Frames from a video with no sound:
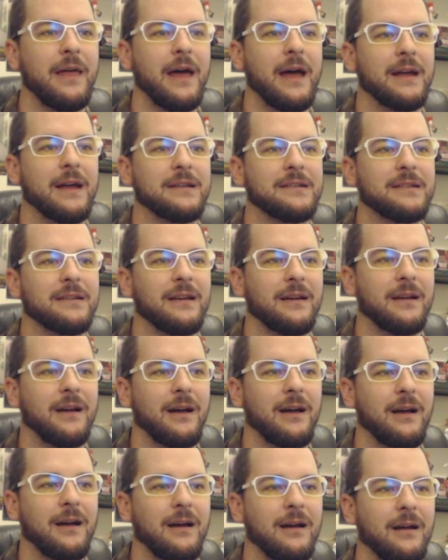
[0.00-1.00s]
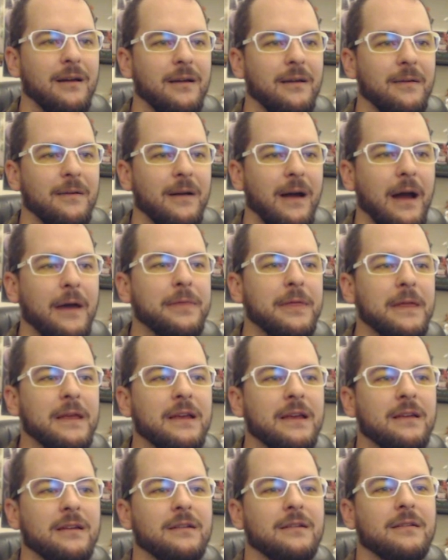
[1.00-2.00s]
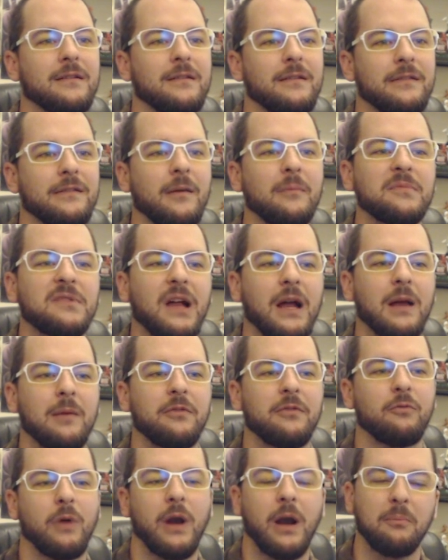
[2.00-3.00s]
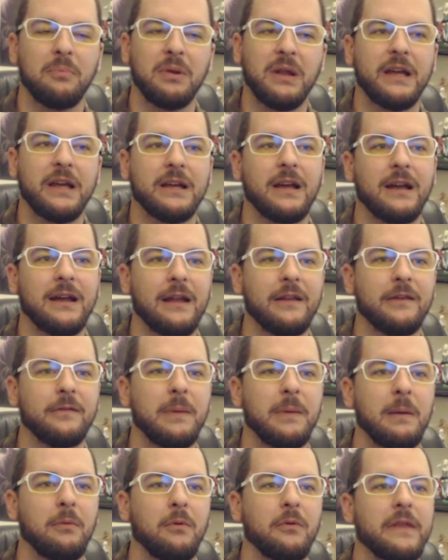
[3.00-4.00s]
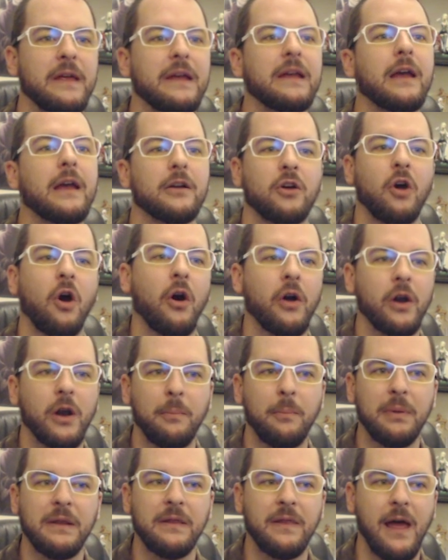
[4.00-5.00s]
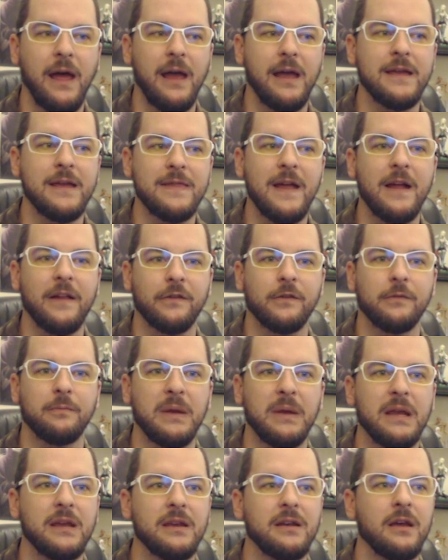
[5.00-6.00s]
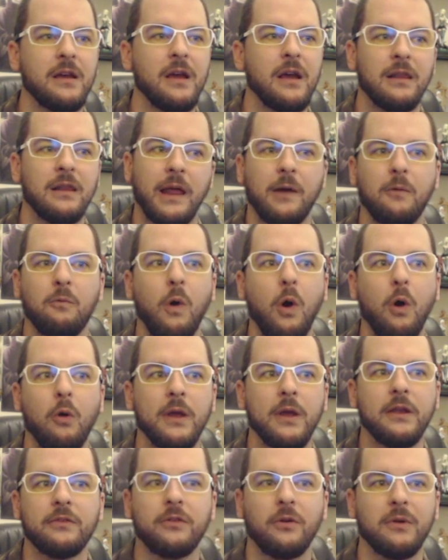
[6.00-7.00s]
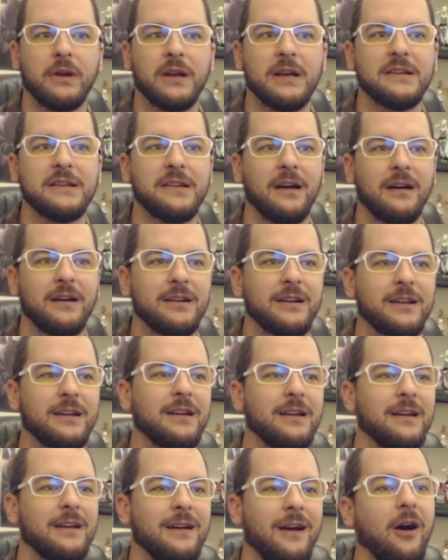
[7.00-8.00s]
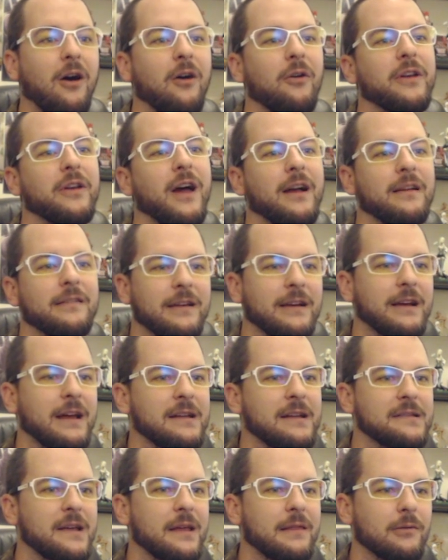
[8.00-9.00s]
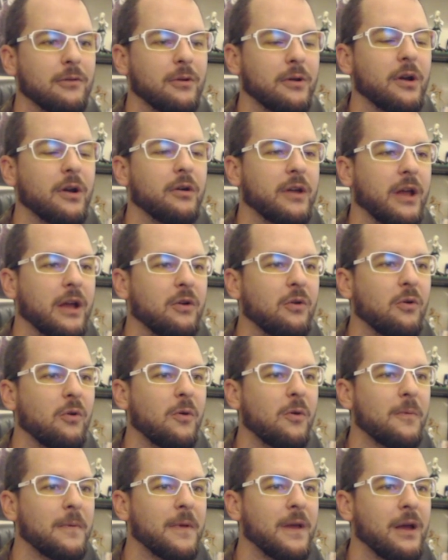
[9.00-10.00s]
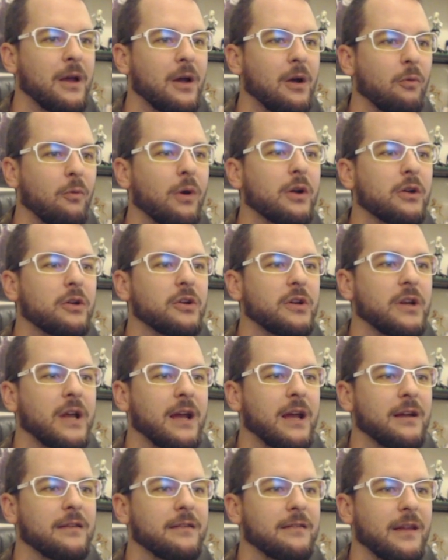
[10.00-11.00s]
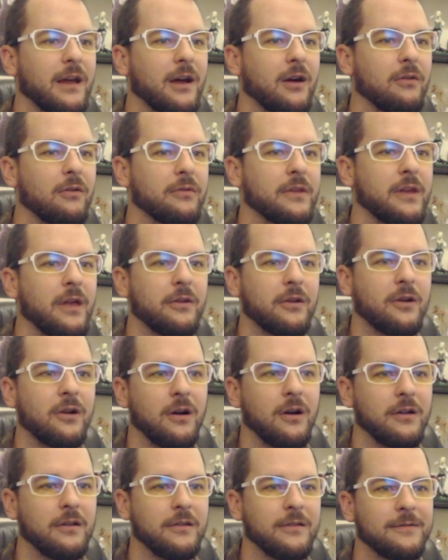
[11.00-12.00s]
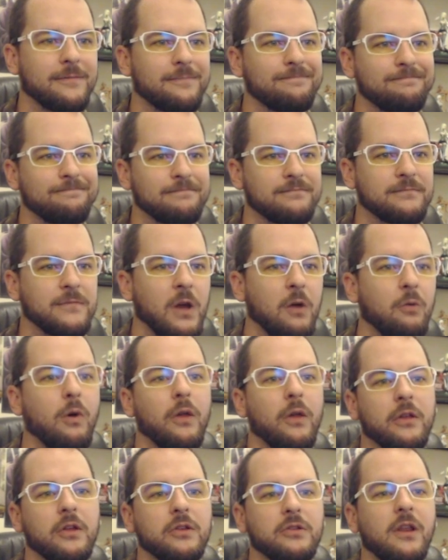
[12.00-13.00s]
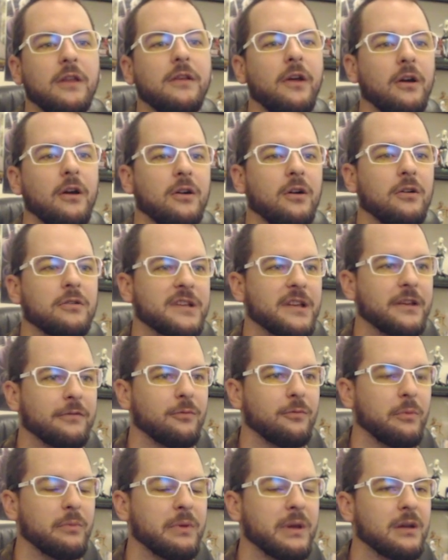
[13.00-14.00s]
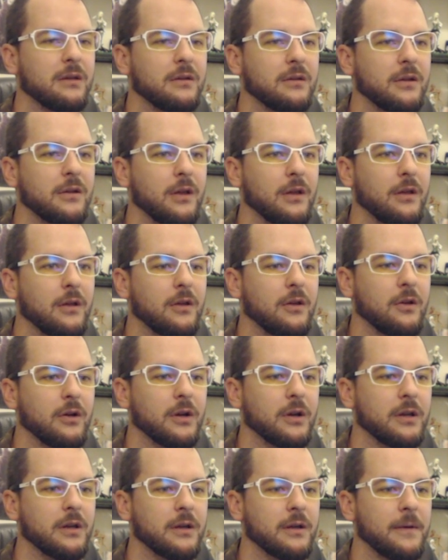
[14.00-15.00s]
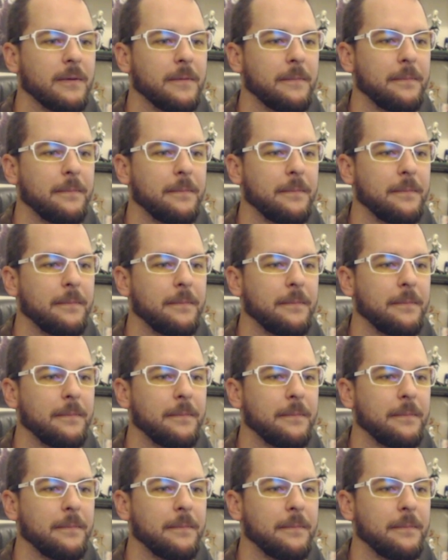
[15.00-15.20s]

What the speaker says: that I think sometimes when I'm playing against people, they get caught up in that speed. Like, whoa, he's already done? Oh, nice, I got a Death Lord. Okay, cool. We're in good hands now. The other cards, well, the Dark Cultist will be good.